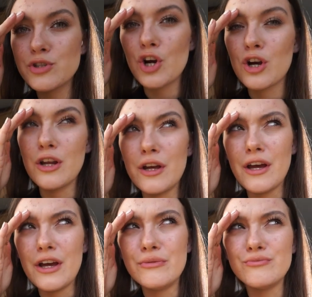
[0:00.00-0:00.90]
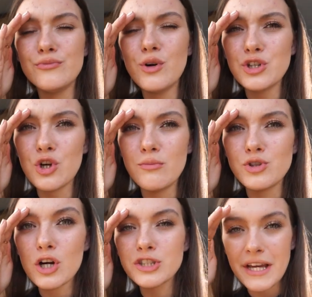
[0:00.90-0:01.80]
chocolate, what do you call them,
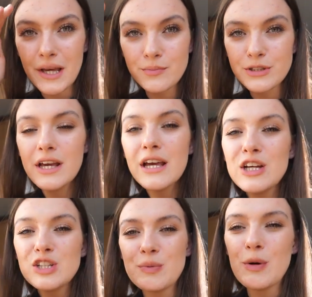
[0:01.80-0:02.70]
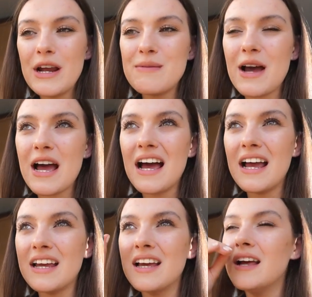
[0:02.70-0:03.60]
choc chips, to put in
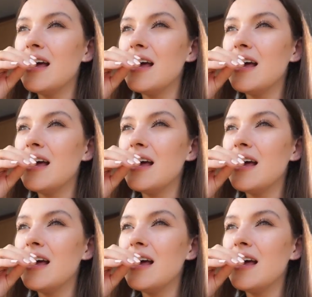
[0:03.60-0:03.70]
my